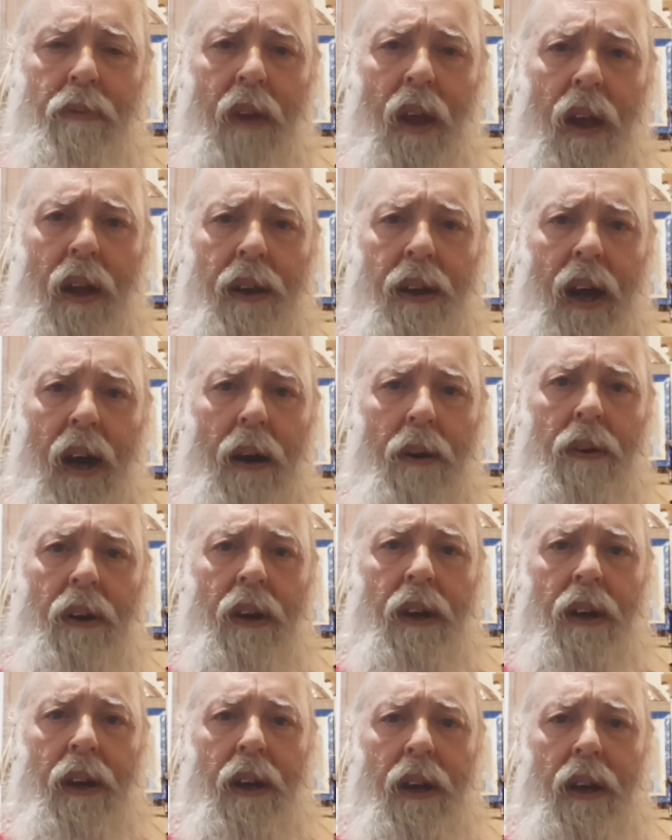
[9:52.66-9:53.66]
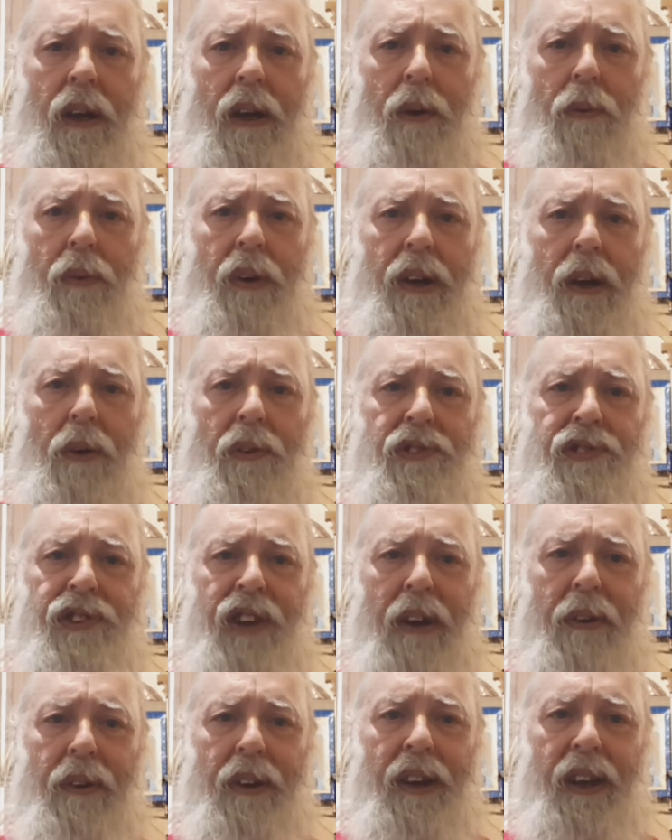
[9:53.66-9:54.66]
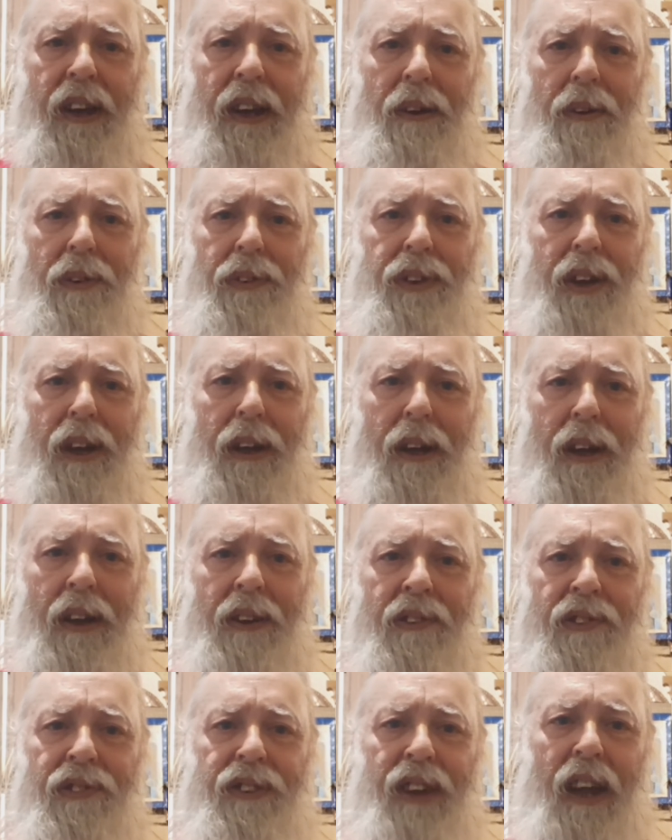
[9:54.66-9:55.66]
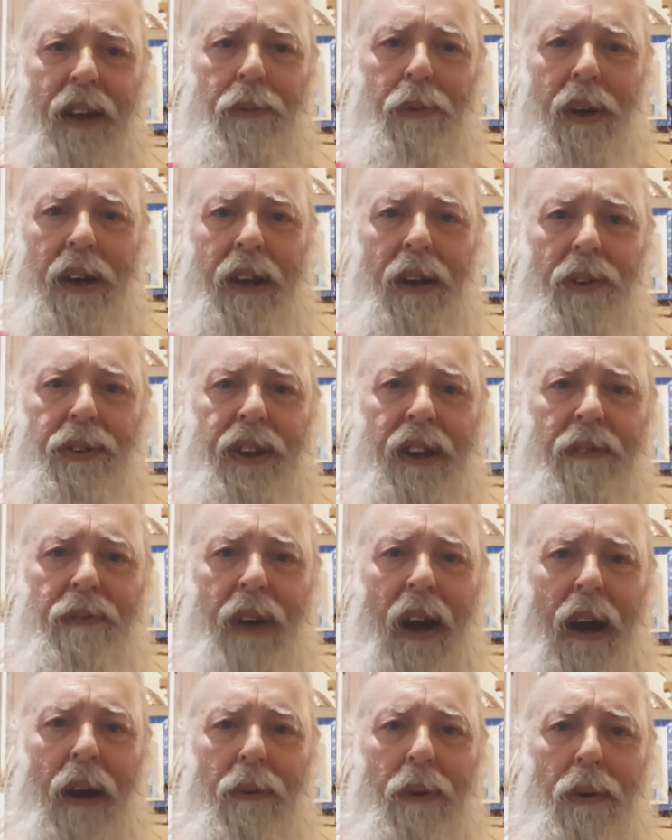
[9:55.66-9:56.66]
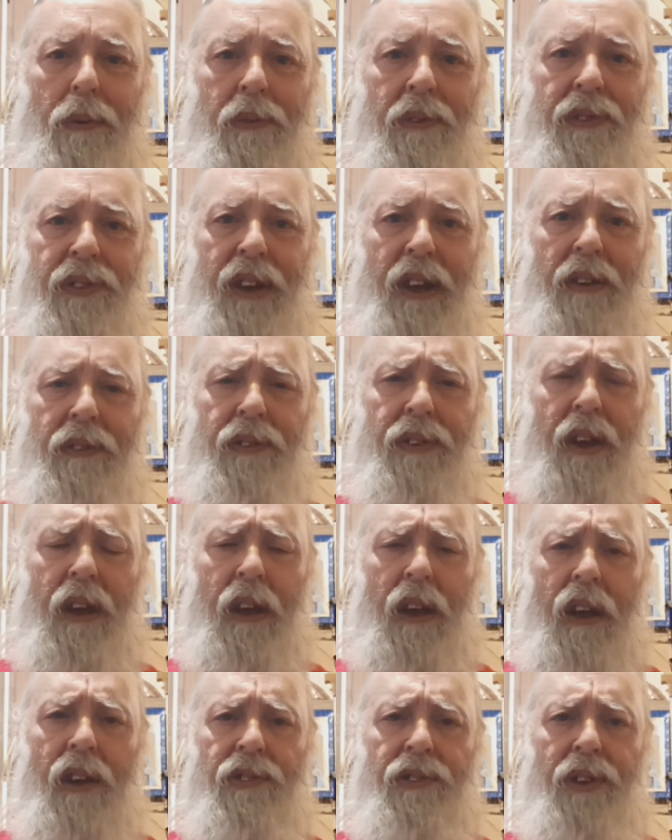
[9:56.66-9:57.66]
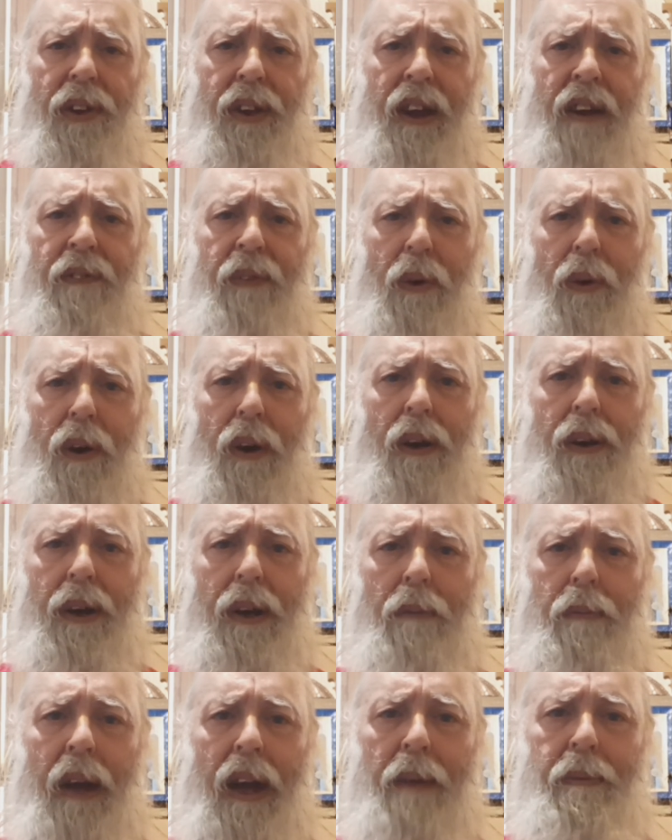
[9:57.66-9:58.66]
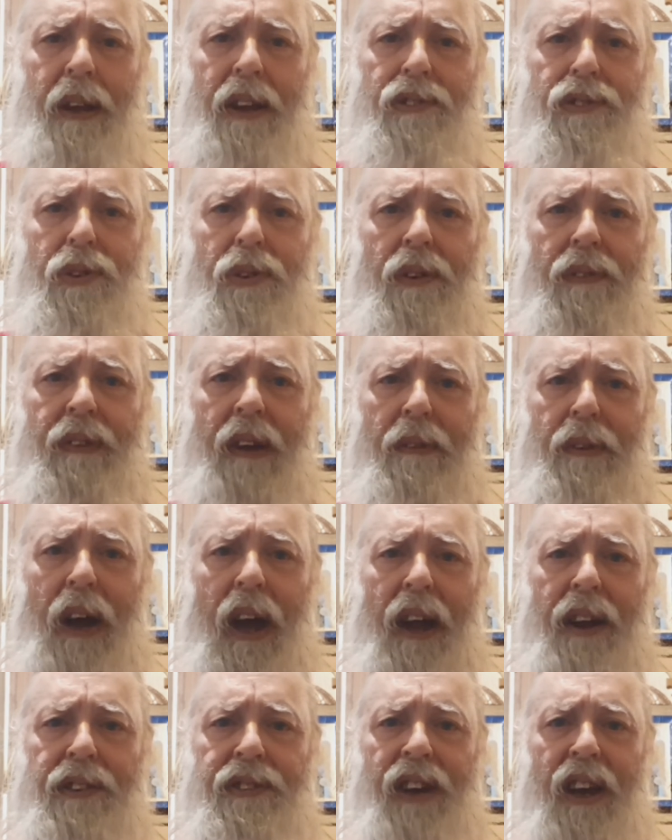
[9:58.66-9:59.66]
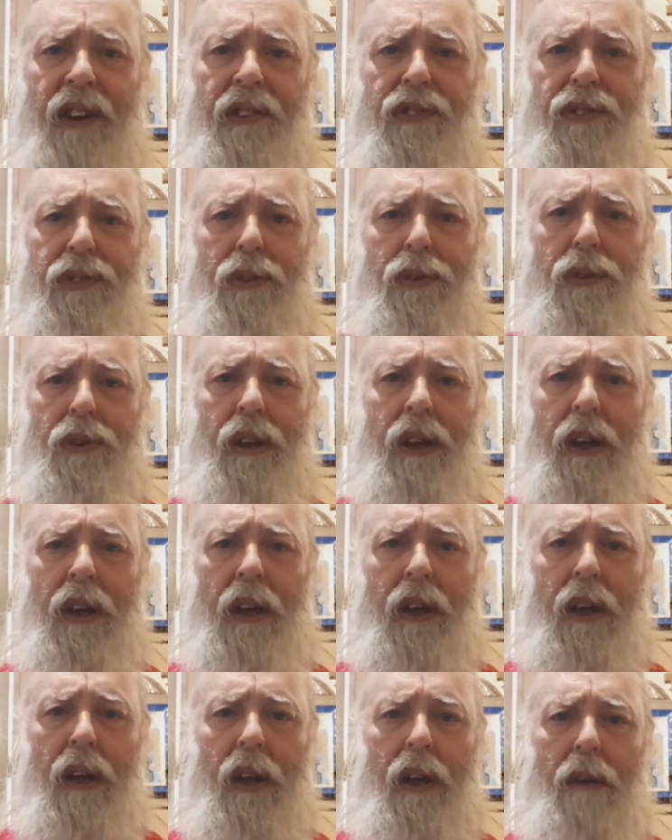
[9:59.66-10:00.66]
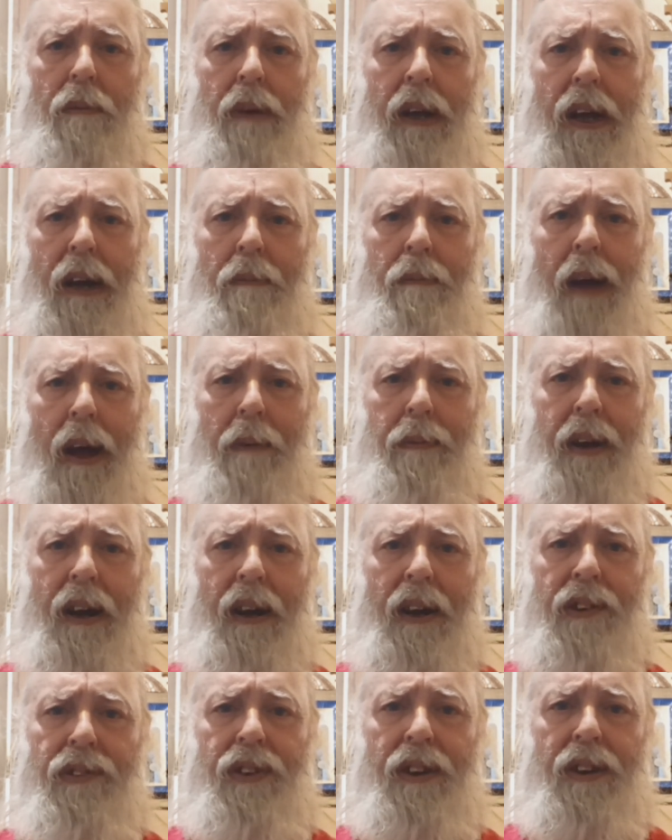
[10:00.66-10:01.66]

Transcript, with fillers: Now, we don't share in the guilt. Instead, we're guilty of our own sins. So, therefore, little babies who have never had a chance to become baptized and